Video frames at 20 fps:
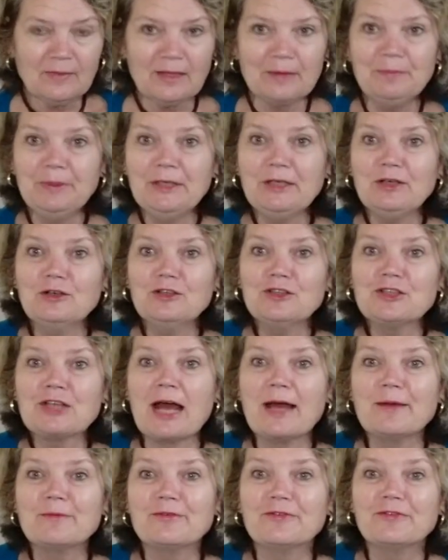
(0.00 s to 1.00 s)
because
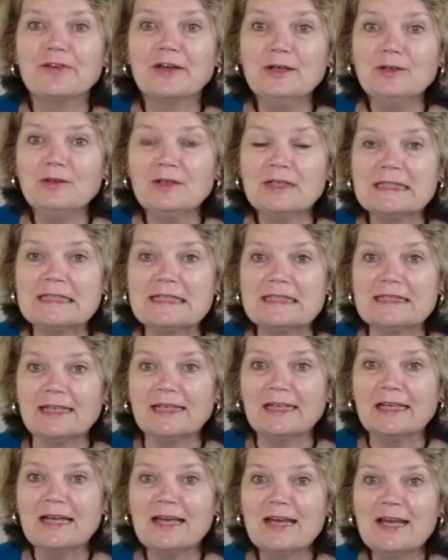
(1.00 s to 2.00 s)
I'm
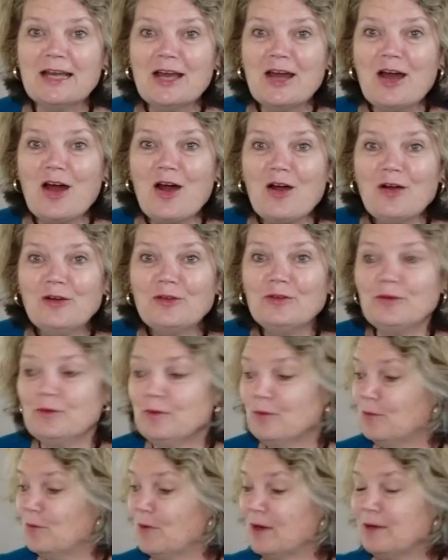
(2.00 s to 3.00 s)
focusing on
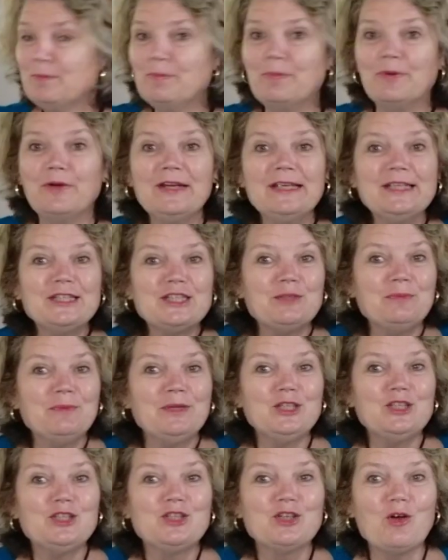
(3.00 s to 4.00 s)
what brings
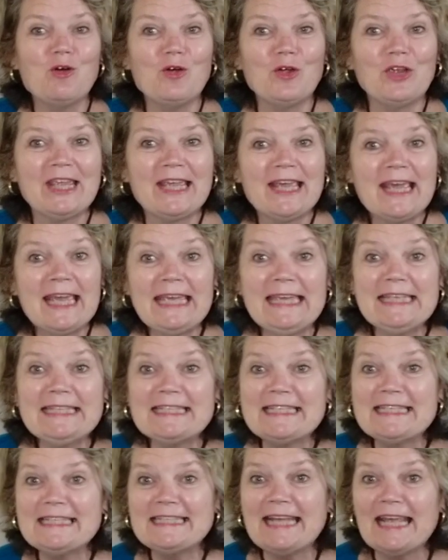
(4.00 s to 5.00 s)
me joy
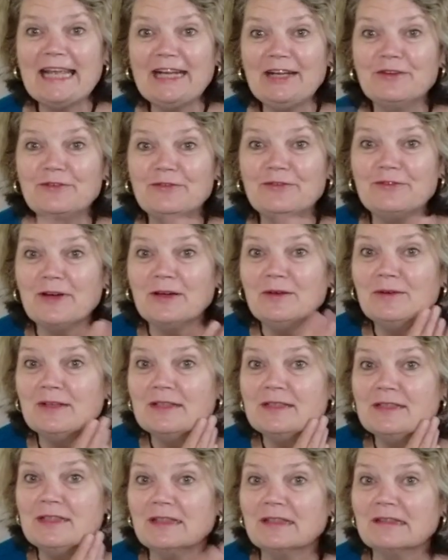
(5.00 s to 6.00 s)
instead of
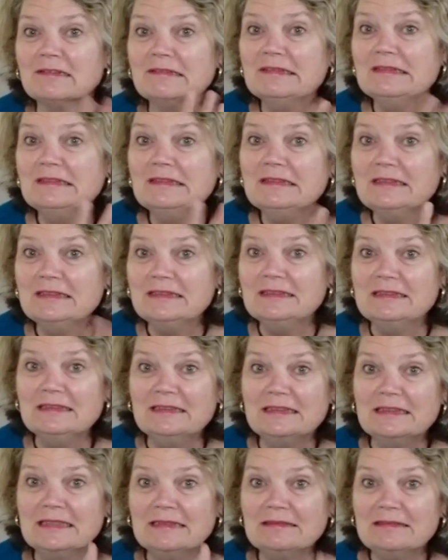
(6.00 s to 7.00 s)
focusing on,
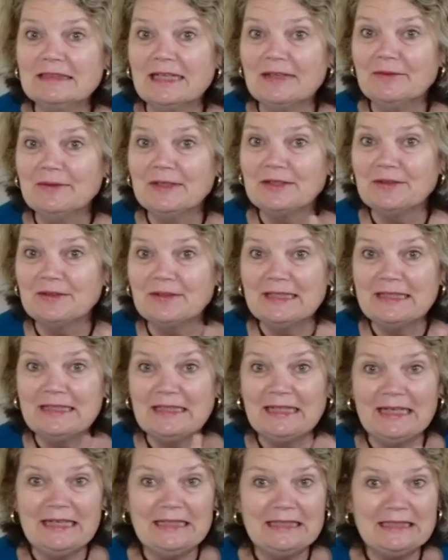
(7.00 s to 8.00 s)
I'm going to the
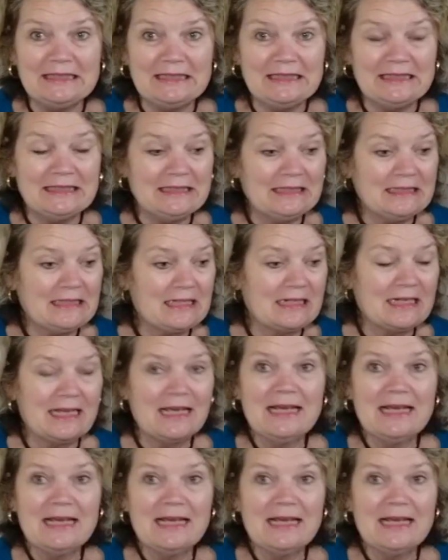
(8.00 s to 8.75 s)
dentist